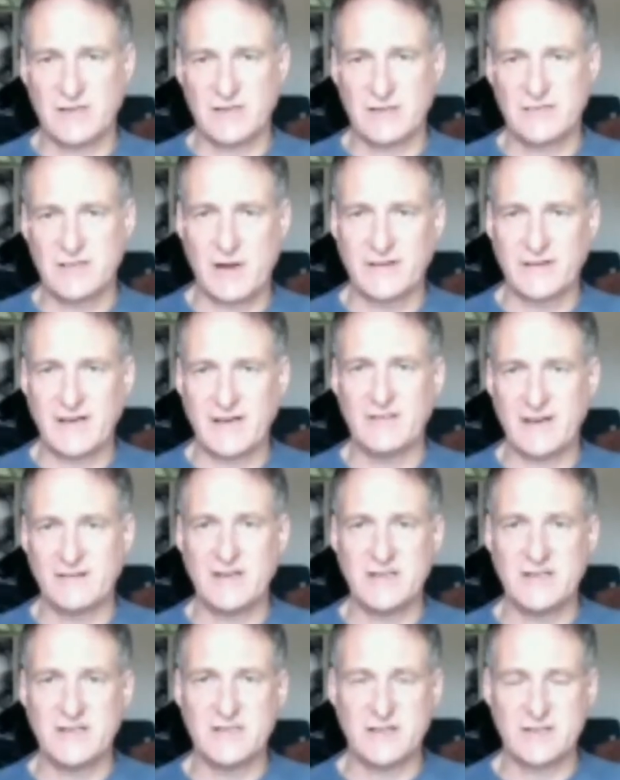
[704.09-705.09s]
about getting
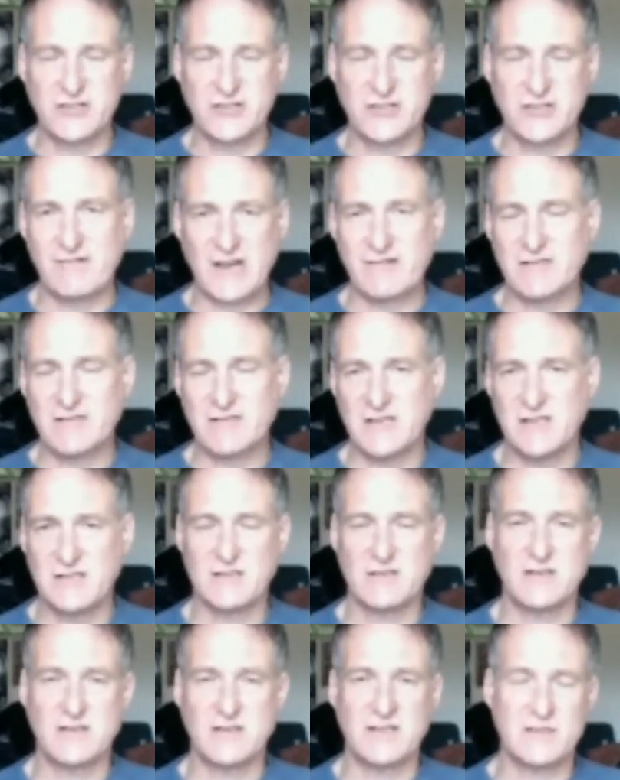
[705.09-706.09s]
these charities
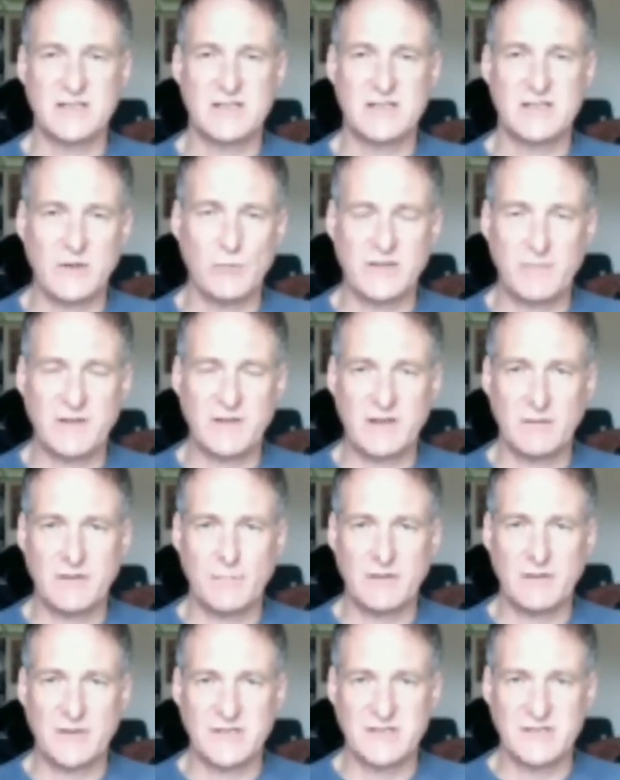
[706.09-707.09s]
and these small independent
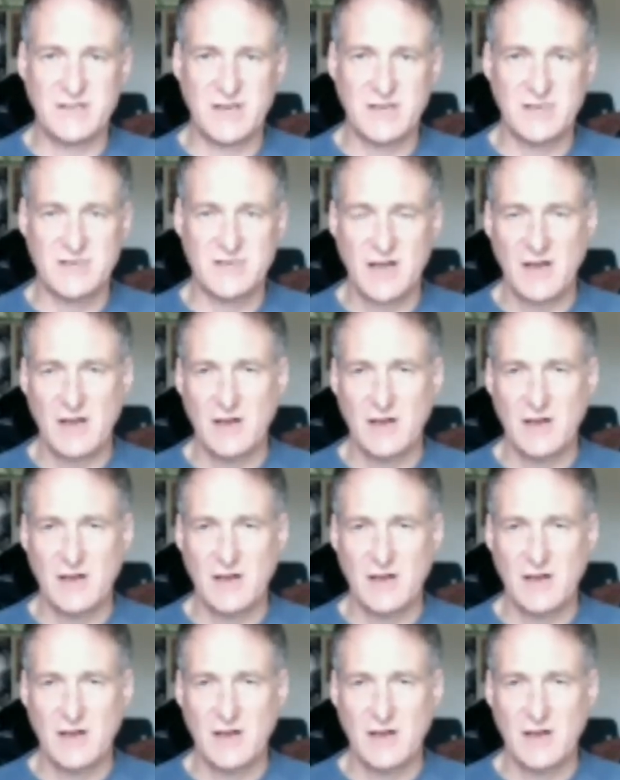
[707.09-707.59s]
businesses